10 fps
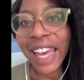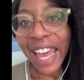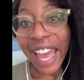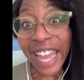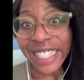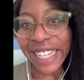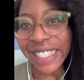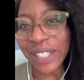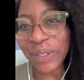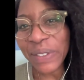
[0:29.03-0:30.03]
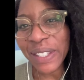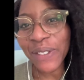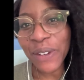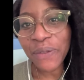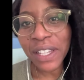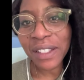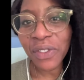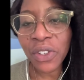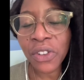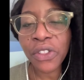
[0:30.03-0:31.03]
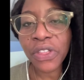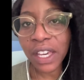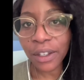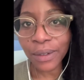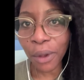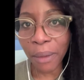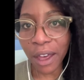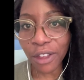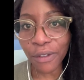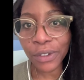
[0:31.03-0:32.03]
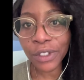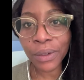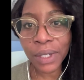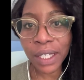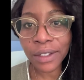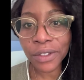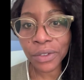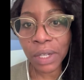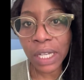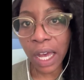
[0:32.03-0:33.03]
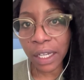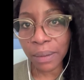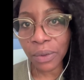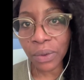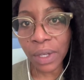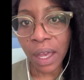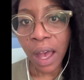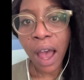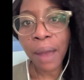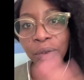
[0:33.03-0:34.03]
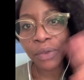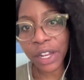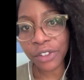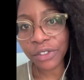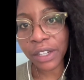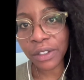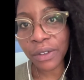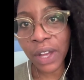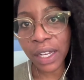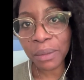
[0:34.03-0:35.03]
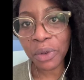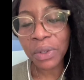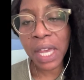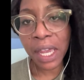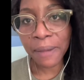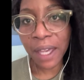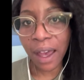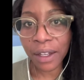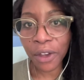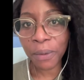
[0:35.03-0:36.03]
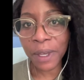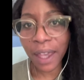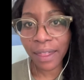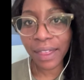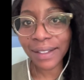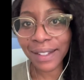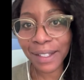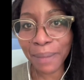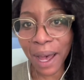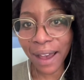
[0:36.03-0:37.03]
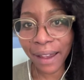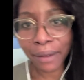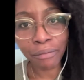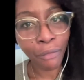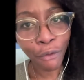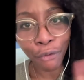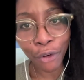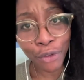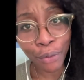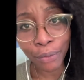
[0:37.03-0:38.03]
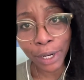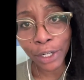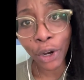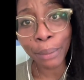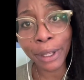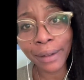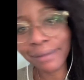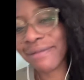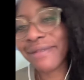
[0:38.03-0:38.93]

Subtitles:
Hey, Texas Women's Film Festival. Thank you so much for tuning into Screen Honeymoon. I'm the writer-director of Honeymoon, Amy Aniobi, and this is my virtual red carpet.